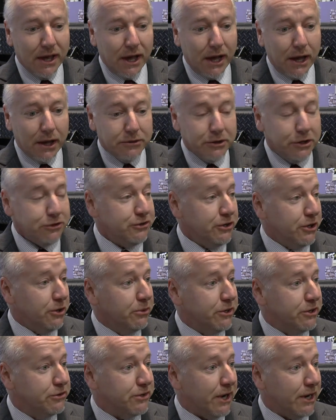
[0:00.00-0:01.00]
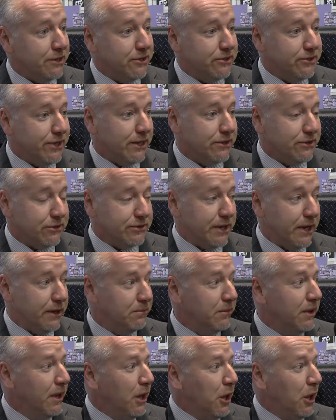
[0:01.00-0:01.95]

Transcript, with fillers: Uh, this year we decided to take the same